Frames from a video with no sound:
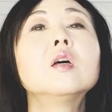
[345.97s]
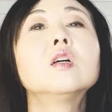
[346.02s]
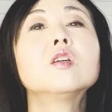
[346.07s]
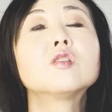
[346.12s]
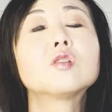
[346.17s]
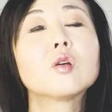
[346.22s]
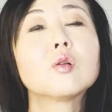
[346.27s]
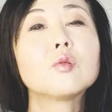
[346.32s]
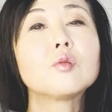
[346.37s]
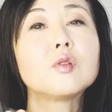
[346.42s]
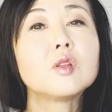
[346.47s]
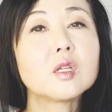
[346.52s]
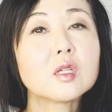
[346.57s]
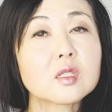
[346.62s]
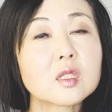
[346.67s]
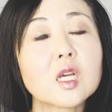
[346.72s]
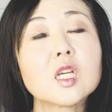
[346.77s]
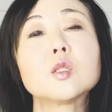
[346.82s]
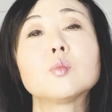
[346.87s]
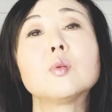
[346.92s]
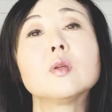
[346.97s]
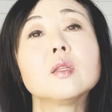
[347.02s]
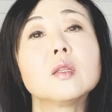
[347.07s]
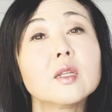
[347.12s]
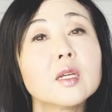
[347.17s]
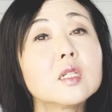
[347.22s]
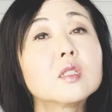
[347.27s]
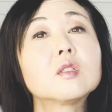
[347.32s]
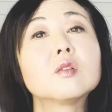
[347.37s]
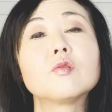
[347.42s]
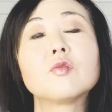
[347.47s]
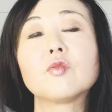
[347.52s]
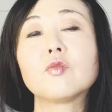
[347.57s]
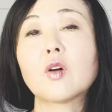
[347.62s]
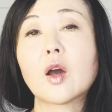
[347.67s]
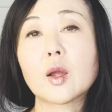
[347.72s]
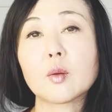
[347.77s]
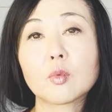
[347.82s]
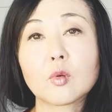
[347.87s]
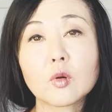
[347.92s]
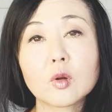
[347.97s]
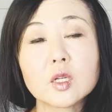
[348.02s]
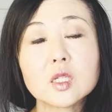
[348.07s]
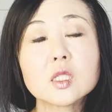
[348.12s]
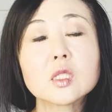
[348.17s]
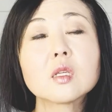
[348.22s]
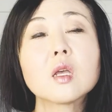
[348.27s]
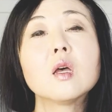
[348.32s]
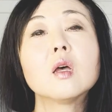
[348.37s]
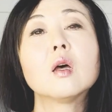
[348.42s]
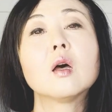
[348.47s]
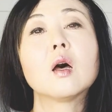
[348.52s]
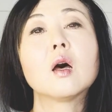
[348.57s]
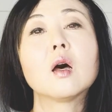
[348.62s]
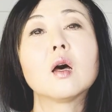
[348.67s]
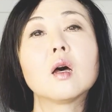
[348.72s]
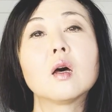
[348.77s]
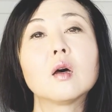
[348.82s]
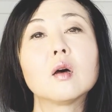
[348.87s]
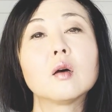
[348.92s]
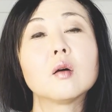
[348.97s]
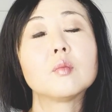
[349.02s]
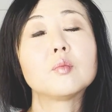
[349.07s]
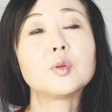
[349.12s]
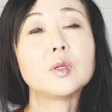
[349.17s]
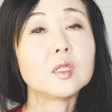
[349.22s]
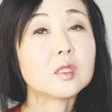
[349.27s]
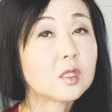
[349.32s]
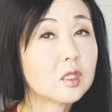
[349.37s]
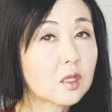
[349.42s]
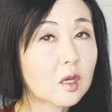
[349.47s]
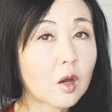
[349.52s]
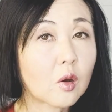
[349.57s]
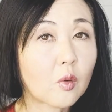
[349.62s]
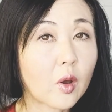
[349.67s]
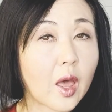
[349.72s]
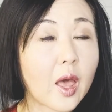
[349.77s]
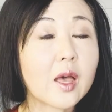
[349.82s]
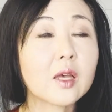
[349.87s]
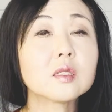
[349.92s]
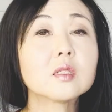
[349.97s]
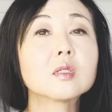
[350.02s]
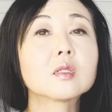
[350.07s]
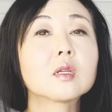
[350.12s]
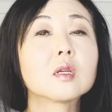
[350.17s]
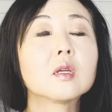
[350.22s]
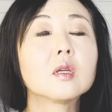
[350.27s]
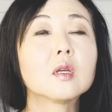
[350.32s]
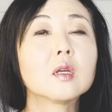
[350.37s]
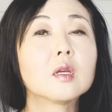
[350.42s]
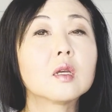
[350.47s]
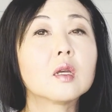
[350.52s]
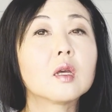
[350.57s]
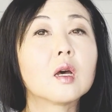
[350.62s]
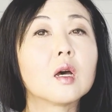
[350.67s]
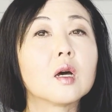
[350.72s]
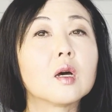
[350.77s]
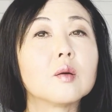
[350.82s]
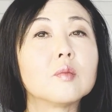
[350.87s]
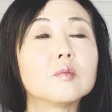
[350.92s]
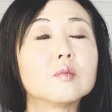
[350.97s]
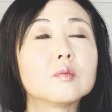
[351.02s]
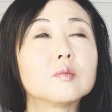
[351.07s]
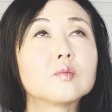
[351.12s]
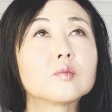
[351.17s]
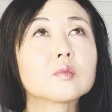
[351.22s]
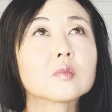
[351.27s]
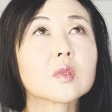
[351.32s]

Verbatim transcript: So this has been linked to fibroids, uh, P C O S, um,